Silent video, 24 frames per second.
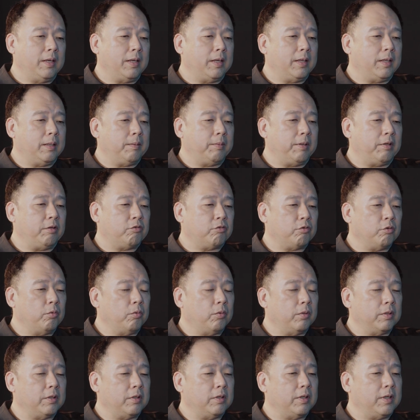um, and
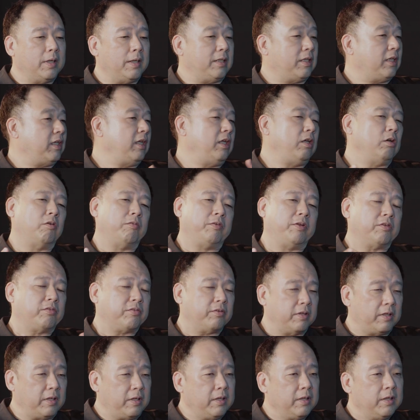so on, and tea,
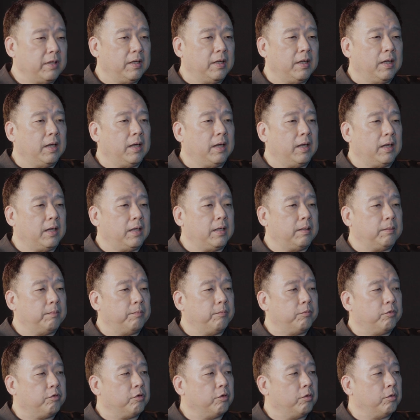obviously.
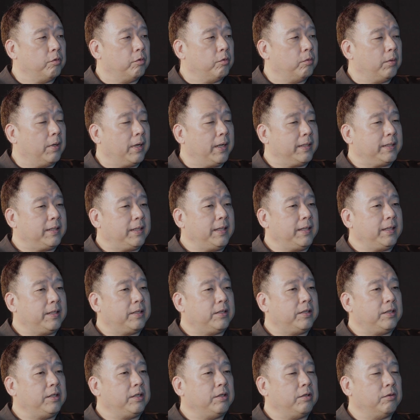Um, so I
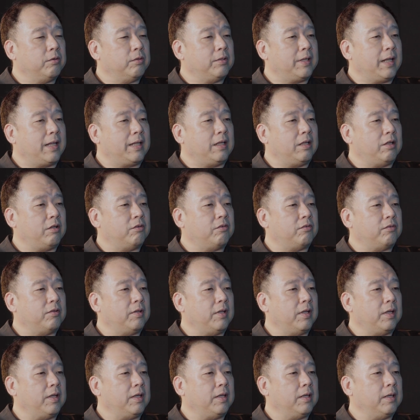think you know that is
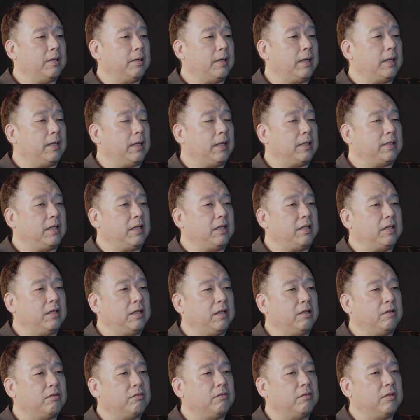a. I think
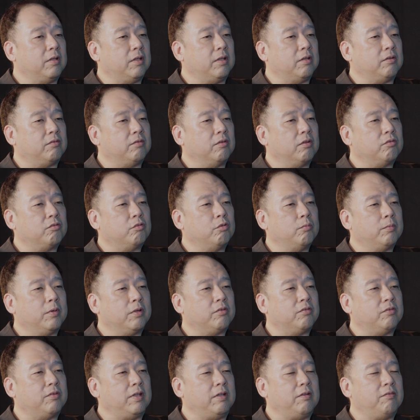is is not so
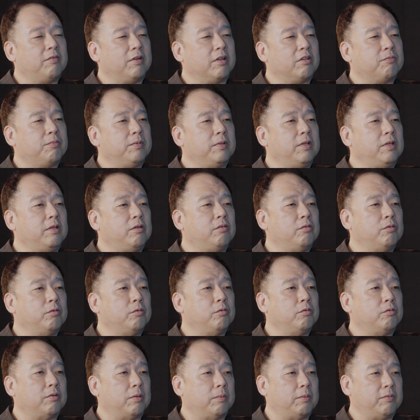much the investment
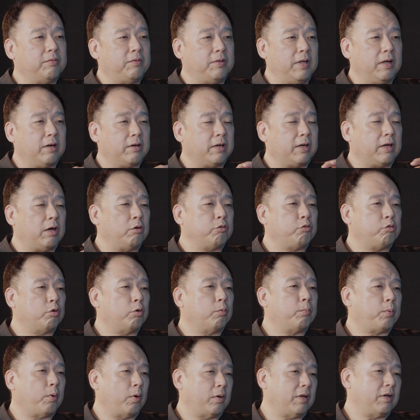into some of the
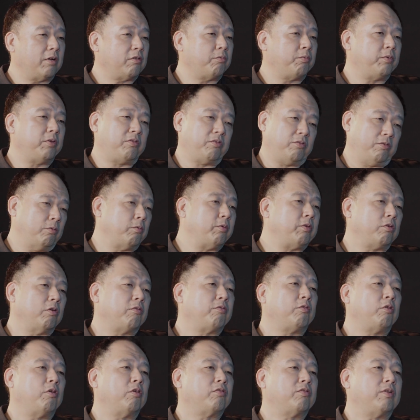agricultural products, which which
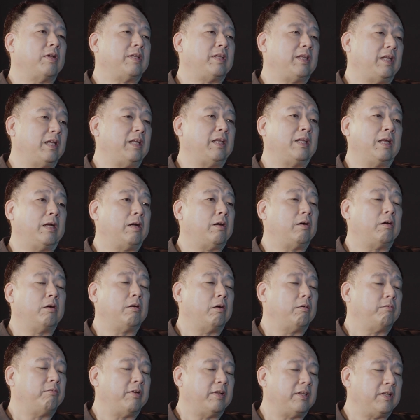of course I think there
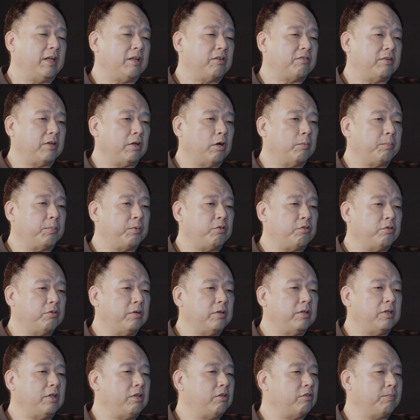are fantastic
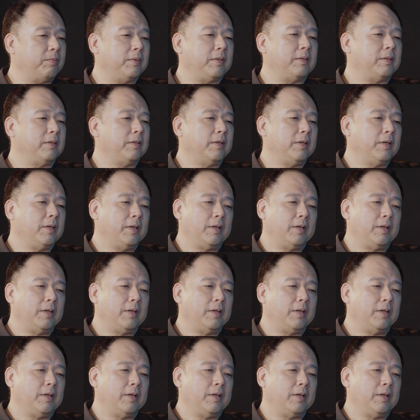opportunities, but